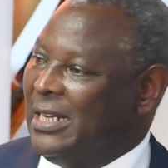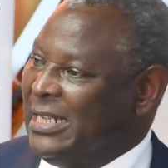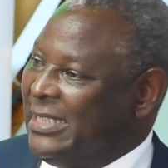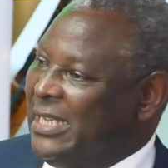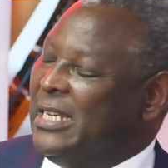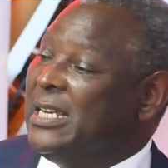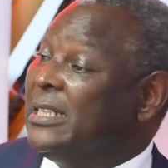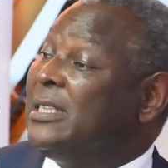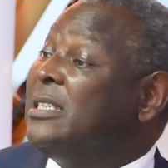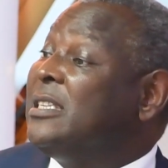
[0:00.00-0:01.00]

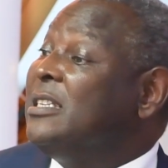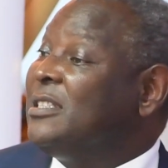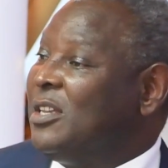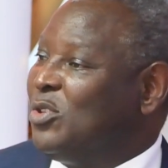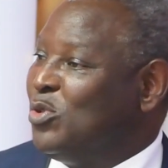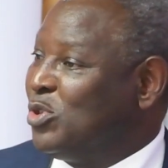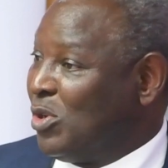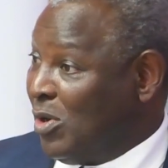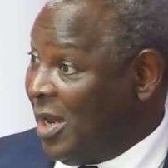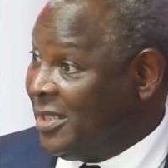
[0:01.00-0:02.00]
Resilience is
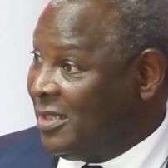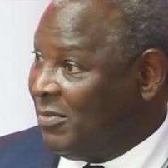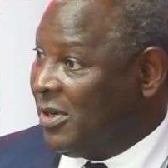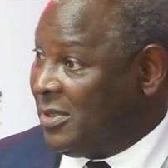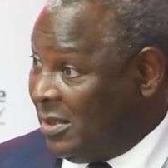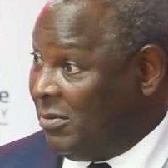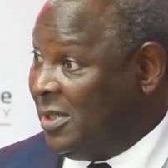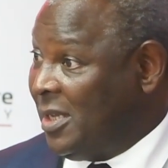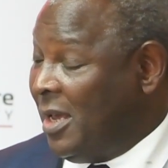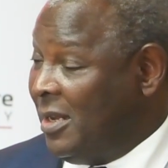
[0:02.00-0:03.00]
institutional. Because as we
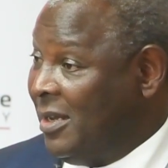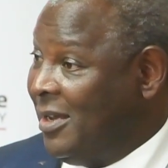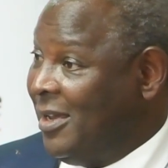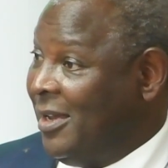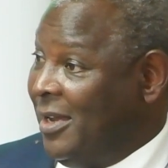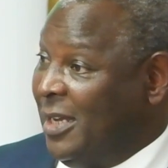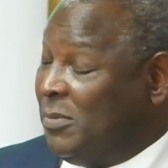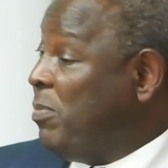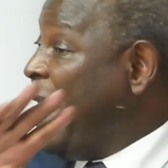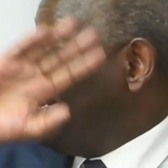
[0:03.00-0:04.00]
said,
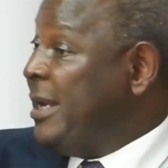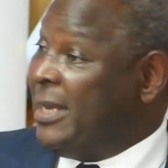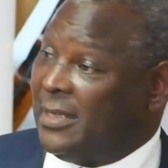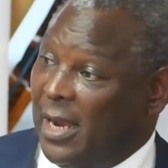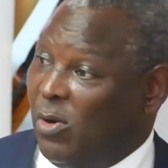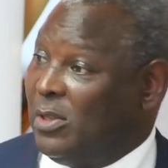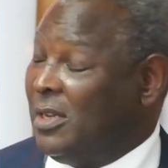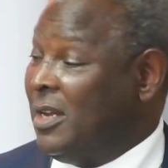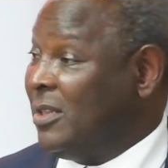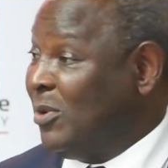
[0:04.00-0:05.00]
it's branded as a
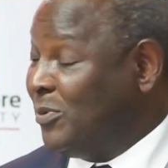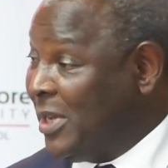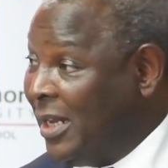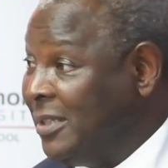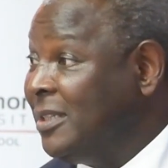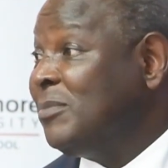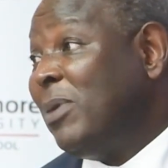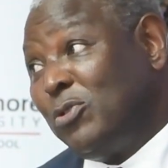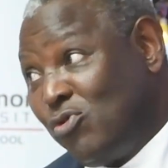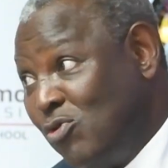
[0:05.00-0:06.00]
continent of challenges,
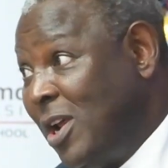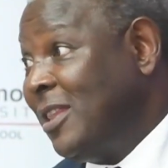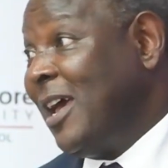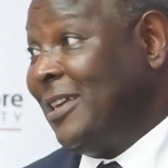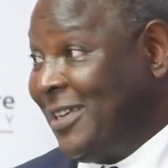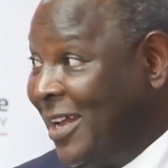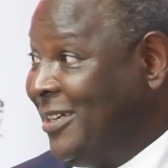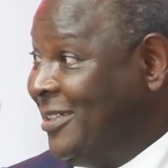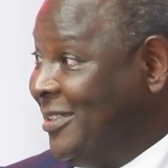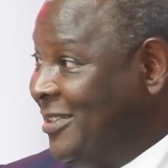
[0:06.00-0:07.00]
but truly there are
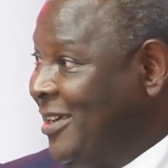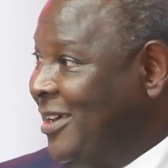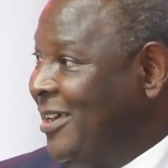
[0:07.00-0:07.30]
challenges.